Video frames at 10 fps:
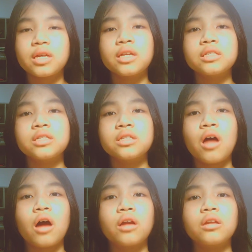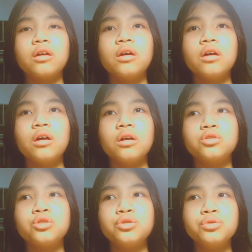it is not
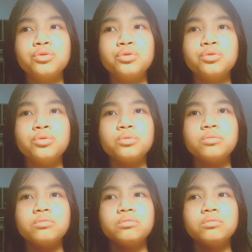too